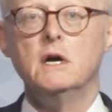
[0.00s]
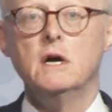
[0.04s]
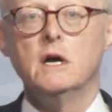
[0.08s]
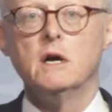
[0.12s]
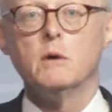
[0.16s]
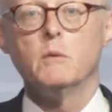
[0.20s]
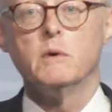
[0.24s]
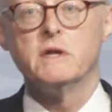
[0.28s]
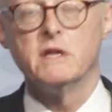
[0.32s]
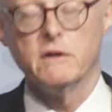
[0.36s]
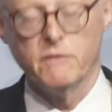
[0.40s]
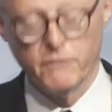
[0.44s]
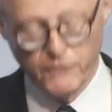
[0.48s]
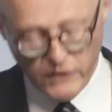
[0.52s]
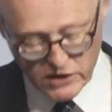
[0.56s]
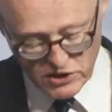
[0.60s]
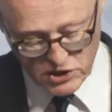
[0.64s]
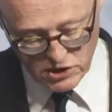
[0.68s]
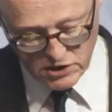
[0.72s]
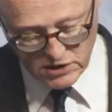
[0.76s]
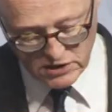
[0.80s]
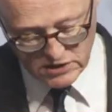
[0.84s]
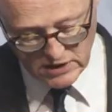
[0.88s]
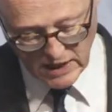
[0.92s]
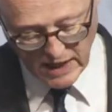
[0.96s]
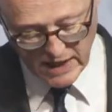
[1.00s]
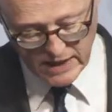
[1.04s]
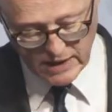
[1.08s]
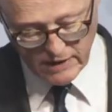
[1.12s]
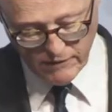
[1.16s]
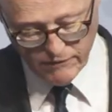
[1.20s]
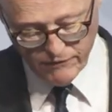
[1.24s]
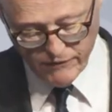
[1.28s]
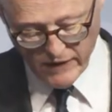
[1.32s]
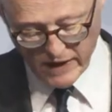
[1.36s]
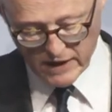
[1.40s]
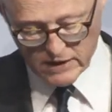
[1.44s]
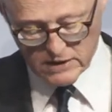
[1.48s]
with efficient and
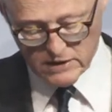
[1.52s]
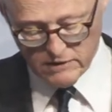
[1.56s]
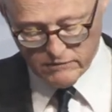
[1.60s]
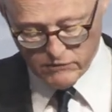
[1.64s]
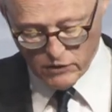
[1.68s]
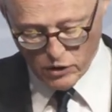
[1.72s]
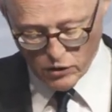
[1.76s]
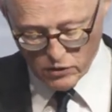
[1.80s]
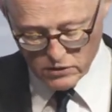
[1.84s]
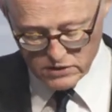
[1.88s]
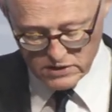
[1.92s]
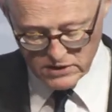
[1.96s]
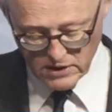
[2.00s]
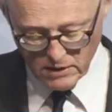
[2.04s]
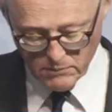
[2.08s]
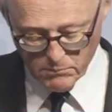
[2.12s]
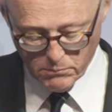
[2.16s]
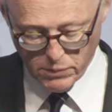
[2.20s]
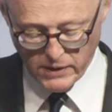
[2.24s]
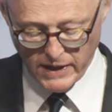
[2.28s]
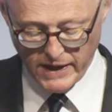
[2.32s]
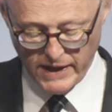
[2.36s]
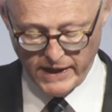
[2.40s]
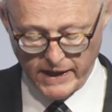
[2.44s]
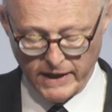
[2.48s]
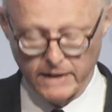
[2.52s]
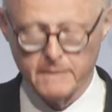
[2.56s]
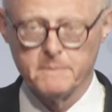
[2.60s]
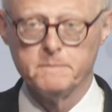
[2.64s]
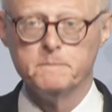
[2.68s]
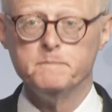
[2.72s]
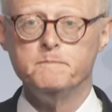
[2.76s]
effective long term planning.